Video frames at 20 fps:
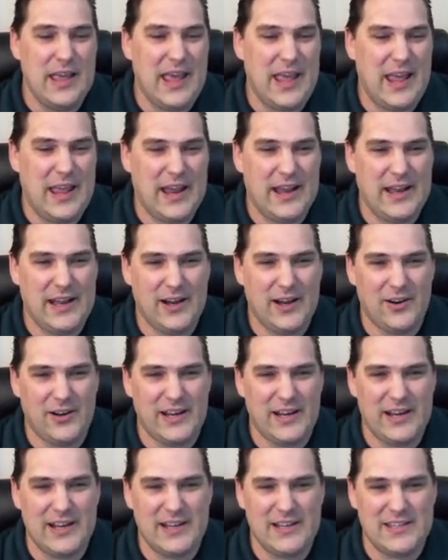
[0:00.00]
And here
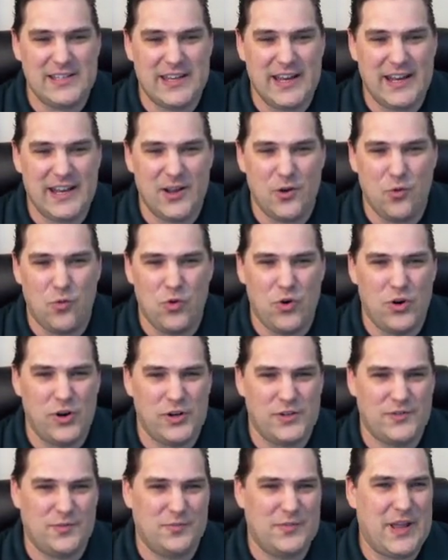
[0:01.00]
he is getting
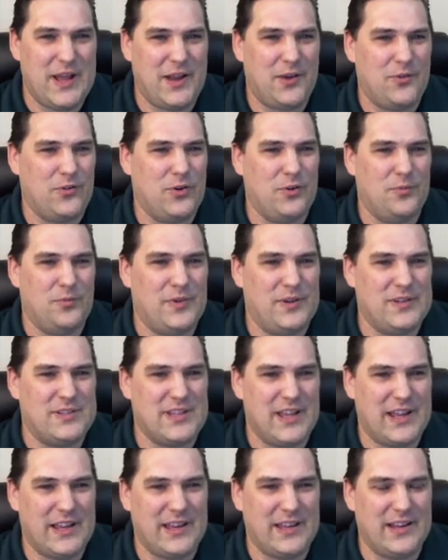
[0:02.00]
awards from that group. It's
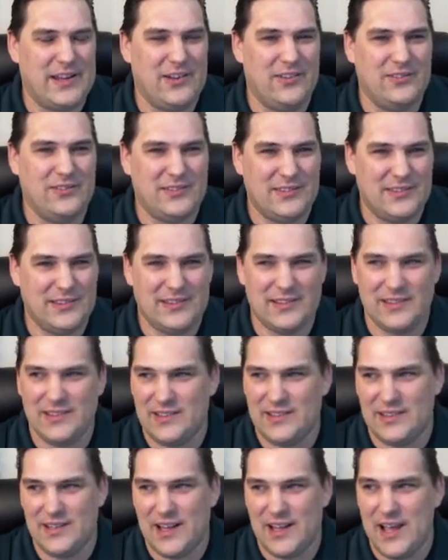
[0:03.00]
like, you know,
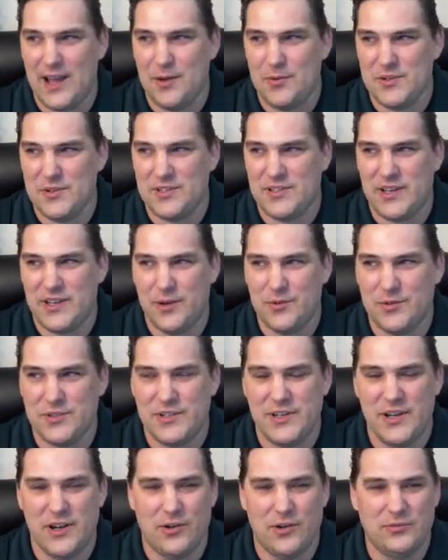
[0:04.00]
the guy was,
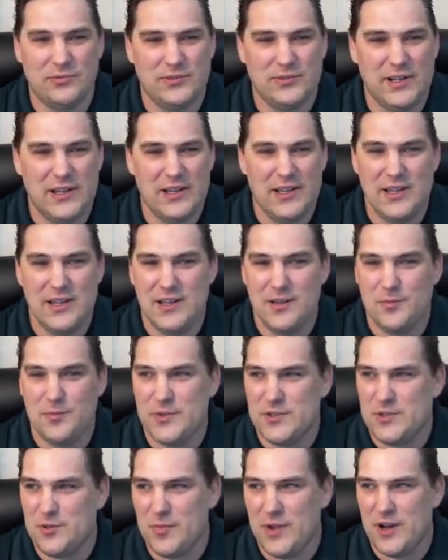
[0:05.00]
you know,
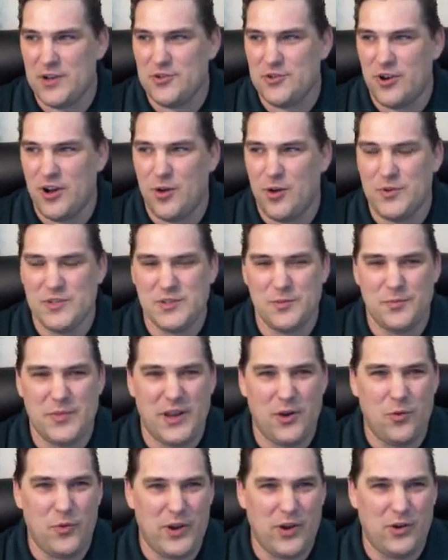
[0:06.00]
Mr. Madrigal was a
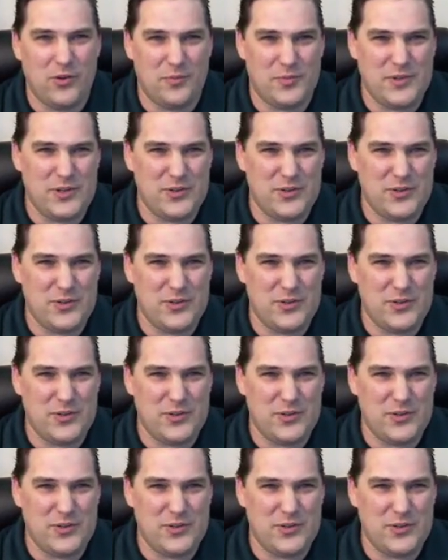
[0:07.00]
big wheel. He